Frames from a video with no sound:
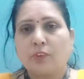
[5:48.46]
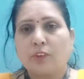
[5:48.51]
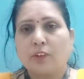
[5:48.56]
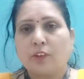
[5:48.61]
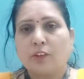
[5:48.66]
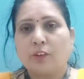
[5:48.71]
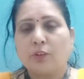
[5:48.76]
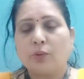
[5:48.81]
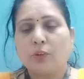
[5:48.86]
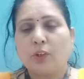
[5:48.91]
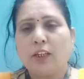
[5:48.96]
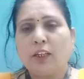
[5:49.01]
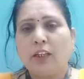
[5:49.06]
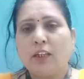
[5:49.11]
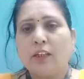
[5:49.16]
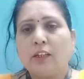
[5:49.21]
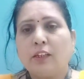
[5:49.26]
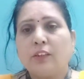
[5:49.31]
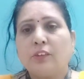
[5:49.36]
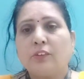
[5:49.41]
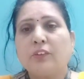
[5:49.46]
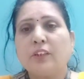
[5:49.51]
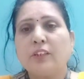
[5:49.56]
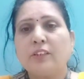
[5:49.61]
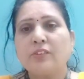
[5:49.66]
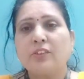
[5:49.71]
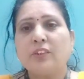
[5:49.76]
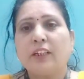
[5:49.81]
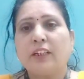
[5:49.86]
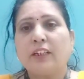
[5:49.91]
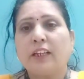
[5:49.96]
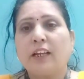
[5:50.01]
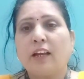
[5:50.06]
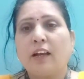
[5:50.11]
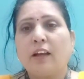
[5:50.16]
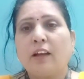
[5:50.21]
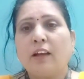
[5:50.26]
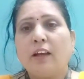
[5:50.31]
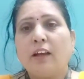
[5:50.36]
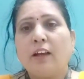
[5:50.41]
Okay, this
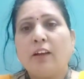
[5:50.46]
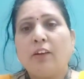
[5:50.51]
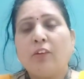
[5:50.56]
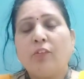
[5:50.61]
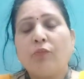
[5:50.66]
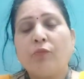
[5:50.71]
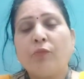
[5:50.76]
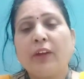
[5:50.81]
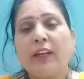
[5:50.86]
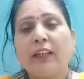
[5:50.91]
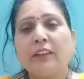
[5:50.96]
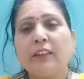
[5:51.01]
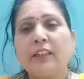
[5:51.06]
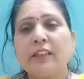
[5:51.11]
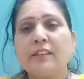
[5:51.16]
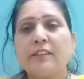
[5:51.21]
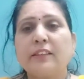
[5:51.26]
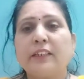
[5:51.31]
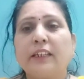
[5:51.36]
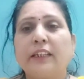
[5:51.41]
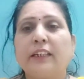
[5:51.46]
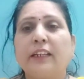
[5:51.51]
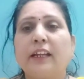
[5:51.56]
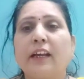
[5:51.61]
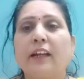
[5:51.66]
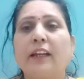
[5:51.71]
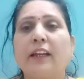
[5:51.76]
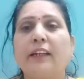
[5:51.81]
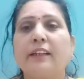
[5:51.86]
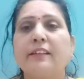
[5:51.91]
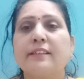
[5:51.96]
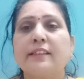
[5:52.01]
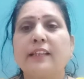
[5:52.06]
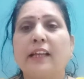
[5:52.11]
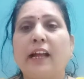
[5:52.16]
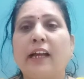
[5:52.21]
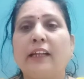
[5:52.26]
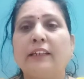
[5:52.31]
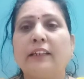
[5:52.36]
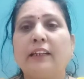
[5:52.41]
data, when this data gets
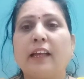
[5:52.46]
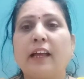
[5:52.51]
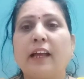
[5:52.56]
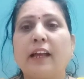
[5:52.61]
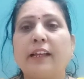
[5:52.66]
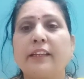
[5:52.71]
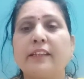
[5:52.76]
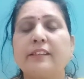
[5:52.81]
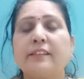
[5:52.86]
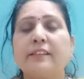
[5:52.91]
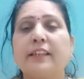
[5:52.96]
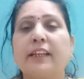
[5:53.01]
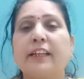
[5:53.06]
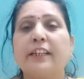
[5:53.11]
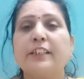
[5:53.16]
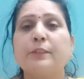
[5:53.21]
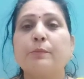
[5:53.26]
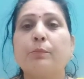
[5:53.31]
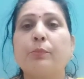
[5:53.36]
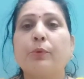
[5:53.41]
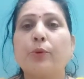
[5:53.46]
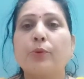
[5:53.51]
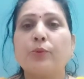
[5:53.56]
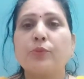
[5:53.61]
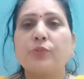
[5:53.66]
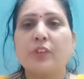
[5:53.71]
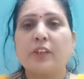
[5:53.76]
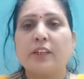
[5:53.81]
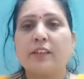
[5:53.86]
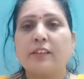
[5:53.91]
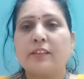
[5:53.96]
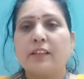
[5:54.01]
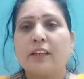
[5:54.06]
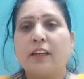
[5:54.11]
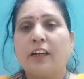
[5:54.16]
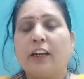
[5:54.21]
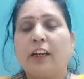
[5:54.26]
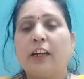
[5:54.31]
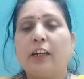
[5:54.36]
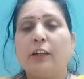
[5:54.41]
analyzed, gets processed,
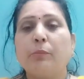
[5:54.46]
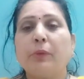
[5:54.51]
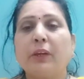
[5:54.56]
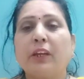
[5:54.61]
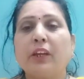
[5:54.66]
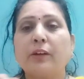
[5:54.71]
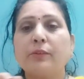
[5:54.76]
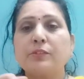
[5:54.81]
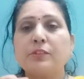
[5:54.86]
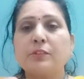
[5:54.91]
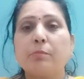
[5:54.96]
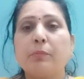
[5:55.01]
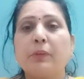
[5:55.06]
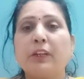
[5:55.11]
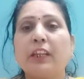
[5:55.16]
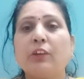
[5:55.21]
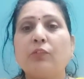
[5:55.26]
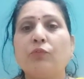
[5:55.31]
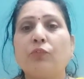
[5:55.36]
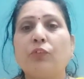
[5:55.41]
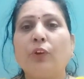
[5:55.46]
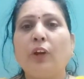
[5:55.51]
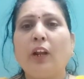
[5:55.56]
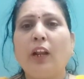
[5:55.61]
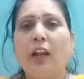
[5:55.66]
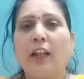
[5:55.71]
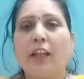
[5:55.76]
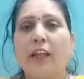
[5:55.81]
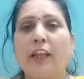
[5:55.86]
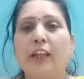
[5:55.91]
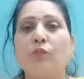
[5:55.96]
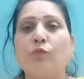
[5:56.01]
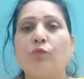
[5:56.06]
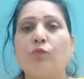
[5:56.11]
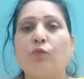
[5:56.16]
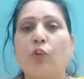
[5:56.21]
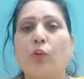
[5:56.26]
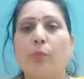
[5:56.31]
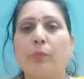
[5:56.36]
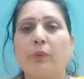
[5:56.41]
it becomes meaningful
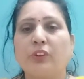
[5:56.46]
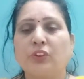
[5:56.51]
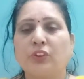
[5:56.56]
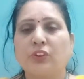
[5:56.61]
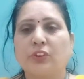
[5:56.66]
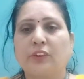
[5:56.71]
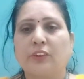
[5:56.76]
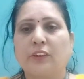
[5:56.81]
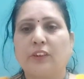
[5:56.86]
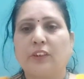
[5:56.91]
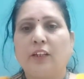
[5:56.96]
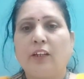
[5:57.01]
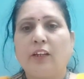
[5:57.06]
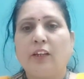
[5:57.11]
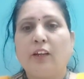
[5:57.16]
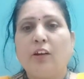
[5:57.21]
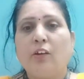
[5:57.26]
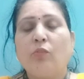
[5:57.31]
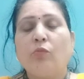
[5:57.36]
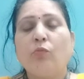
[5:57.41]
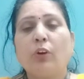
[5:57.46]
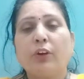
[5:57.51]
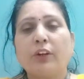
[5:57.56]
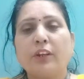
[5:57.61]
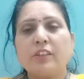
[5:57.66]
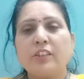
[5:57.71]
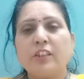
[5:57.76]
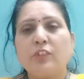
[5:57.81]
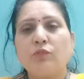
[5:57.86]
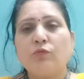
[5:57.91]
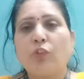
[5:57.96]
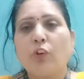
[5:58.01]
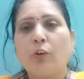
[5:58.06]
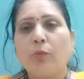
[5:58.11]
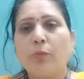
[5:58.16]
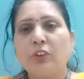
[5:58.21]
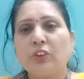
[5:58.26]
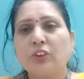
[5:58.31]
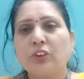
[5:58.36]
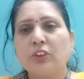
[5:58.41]
information. What is
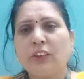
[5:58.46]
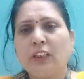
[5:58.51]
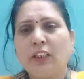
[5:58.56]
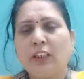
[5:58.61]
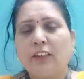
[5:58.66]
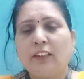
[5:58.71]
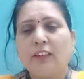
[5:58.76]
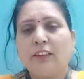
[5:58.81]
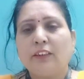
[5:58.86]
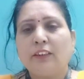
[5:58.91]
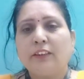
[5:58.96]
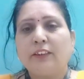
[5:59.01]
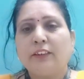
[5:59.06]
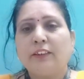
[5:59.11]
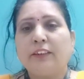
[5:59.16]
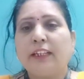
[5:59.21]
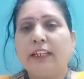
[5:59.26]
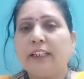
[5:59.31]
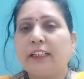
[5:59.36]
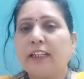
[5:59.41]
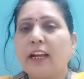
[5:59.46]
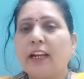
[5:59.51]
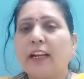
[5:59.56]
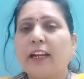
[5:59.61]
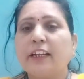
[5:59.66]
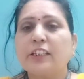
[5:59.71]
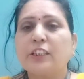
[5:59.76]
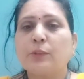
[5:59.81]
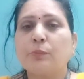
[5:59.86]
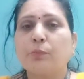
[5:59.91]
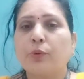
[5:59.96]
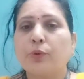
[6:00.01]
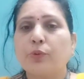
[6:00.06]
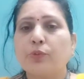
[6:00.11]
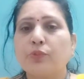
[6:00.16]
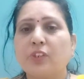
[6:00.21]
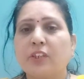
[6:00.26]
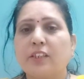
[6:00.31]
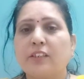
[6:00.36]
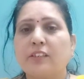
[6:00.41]
information? Data gets
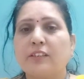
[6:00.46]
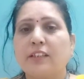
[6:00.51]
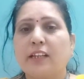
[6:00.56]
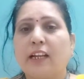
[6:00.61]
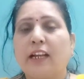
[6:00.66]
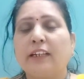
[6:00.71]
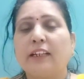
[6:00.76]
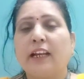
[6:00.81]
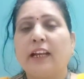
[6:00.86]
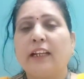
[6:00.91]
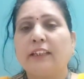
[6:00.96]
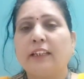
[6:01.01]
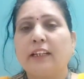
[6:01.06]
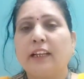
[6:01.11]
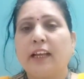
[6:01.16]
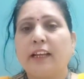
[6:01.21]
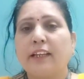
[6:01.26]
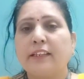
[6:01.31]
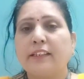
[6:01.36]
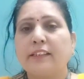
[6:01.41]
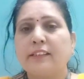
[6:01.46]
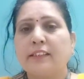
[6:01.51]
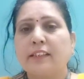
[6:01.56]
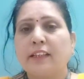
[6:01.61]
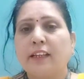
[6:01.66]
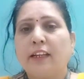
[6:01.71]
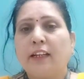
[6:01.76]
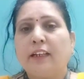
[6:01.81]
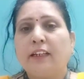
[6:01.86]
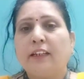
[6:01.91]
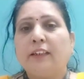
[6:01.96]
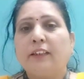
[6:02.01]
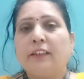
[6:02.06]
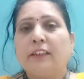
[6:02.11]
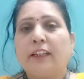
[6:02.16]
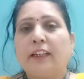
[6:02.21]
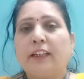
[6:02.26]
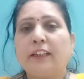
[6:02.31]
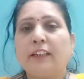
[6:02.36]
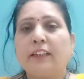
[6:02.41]
processed and analyzed,
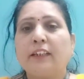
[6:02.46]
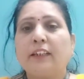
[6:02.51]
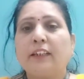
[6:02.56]
it